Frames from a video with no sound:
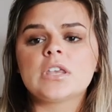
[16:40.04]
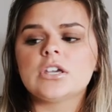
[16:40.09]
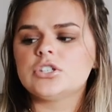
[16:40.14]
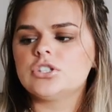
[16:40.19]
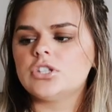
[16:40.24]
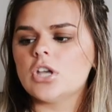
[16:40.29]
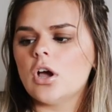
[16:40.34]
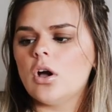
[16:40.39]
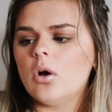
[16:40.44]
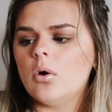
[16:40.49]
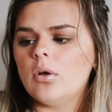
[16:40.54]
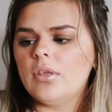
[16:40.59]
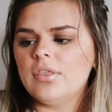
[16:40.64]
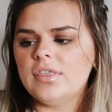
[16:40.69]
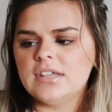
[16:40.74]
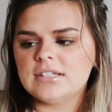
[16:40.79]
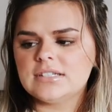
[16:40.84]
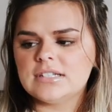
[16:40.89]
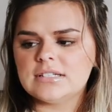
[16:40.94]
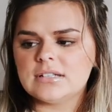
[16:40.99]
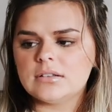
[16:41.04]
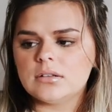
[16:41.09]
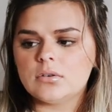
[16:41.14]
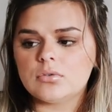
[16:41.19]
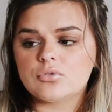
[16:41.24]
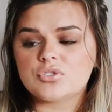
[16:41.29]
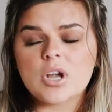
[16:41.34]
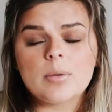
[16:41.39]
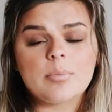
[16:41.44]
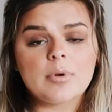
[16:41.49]
So this is a
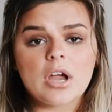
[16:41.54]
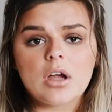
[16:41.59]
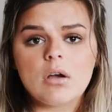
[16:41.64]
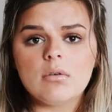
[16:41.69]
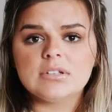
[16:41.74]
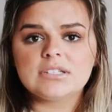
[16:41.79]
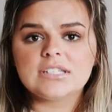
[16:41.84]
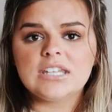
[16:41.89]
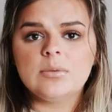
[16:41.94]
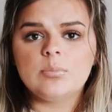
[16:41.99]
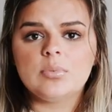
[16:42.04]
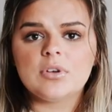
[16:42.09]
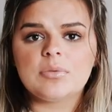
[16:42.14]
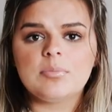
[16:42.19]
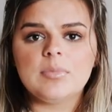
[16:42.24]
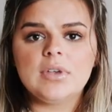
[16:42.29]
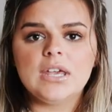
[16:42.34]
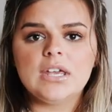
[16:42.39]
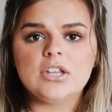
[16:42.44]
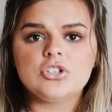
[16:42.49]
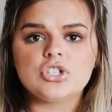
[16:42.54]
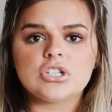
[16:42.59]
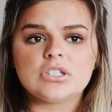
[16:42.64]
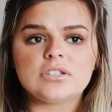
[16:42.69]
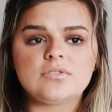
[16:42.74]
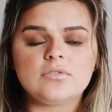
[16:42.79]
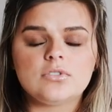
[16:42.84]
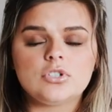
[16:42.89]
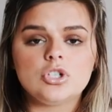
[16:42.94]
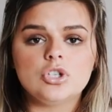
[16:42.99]
little dropper I always keep with me
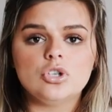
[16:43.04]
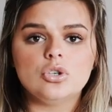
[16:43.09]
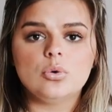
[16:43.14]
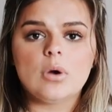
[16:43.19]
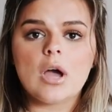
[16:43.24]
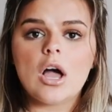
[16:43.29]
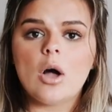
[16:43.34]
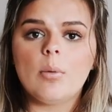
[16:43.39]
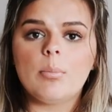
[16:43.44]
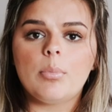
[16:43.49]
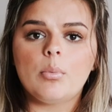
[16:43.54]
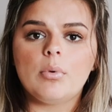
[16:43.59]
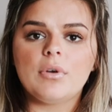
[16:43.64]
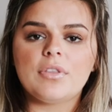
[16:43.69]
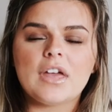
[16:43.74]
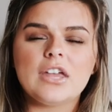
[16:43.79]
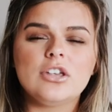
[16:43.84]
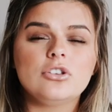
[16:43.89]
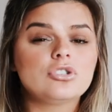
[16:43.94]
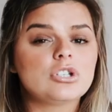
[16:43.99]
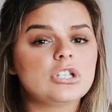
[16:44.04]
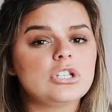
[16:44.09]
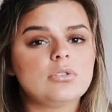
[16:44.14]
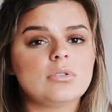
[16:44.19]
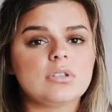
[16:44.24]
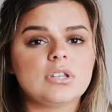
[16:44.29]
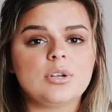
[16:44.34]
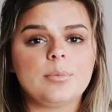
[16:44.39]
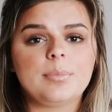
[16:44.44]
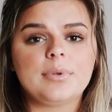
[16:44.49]
just to help with, I usually
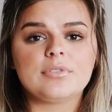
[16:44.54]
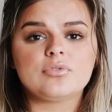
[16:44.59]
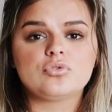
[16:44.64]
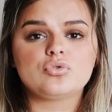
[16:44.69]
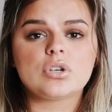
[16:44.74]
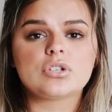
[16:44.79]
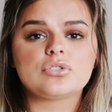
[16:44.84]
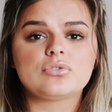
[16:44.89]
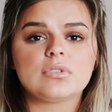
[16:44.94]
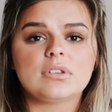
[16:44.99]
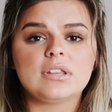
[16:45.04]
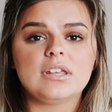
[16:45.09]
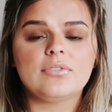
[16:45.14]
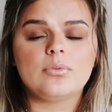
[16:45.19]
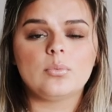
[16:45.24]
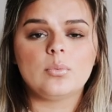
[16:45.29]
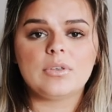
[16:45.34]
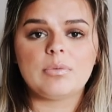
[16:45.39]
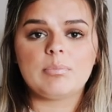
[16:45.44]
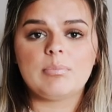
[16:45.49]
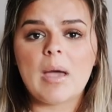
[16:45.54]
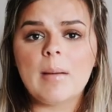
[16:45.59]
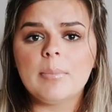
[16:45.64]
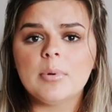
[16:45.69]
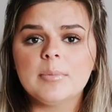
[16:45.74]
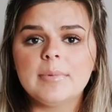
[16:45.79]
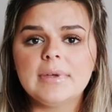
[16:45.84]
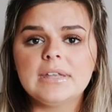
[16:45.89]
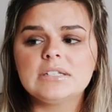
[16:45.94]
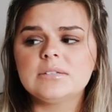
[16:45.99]
do a little bit of stress relief with
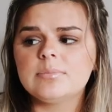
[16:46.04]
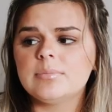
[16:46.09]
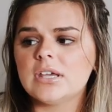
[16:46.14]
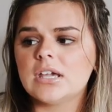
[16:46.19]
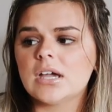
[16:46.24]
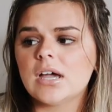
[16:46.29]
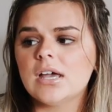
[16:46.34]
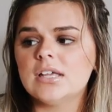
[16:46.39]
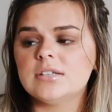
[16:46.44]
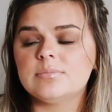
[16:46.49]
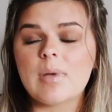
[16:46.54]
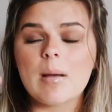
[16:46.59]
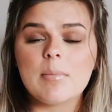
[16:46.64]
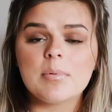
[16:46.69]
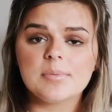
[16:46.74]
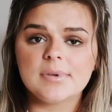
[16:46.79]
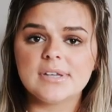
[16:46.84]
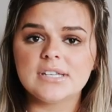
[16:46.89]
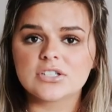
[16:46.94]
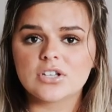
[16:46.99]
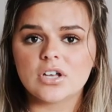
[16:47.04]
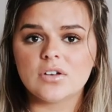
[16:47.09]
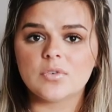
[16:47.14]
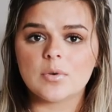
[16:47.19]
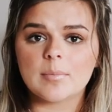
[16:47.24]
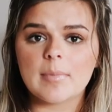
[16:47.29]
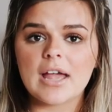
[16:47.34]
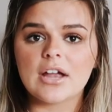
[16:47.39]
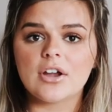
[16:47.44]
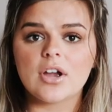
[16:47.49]
peppermint because peppermint is good
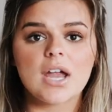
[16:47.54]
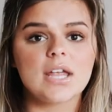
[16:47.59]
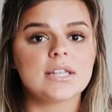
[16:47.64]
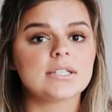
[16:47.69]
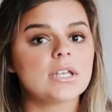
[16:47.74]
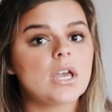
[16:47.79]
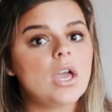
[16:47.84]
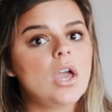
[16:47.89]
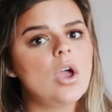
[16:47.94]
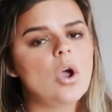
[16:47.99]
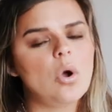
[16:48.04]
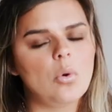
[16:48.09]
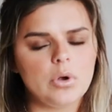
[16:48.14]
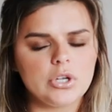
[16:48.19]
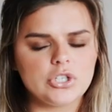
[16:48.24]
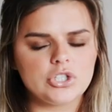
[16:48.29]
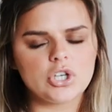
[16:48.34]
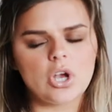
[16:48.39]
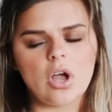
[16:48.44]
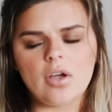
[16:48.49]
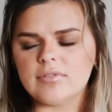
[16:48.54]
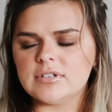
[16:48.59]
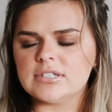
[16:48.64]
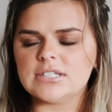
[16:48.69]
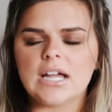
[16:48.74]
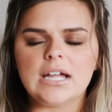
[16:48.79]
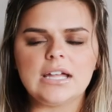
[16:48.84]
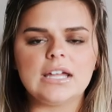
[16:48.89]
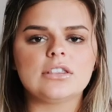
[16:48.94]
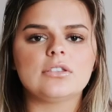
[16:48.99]
for migraines, which
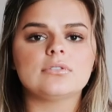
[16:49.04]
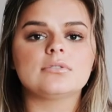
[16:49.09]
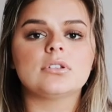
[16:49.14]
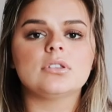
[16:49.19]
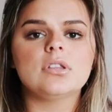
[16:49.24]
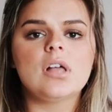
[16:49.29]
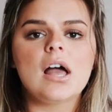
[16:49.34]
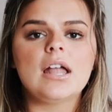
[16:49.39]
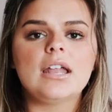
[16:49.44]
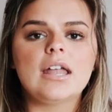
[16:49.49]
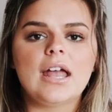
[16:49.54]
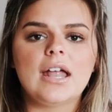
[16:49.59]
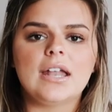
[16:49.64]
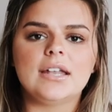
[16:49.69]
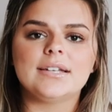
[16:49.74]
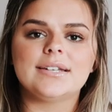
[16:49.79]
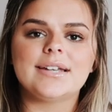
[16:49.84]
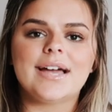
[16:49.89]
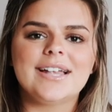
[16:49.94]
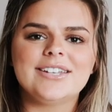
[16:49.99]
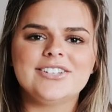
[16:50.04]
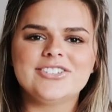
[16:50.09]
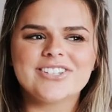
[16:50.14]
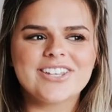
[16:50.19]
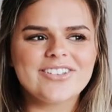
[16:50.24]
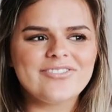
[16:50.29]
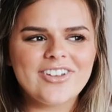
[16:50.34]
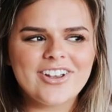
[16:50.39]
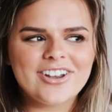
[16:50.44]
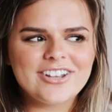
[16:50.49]
obviously I get those a lot and I just
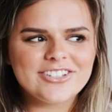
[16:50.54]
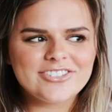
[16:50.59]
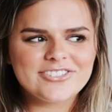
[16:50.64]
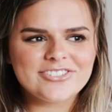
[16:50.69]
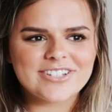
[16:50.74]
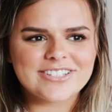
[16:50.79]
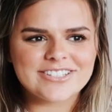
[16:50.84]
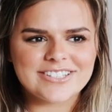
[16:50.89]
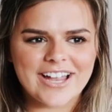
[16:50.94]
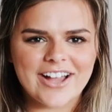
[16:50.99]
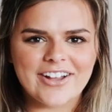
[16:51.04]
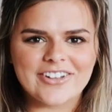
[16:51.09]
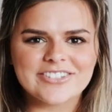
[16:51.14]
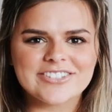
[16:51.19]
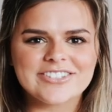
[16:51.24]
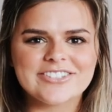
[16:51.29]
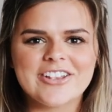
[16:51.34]
get very stressed out.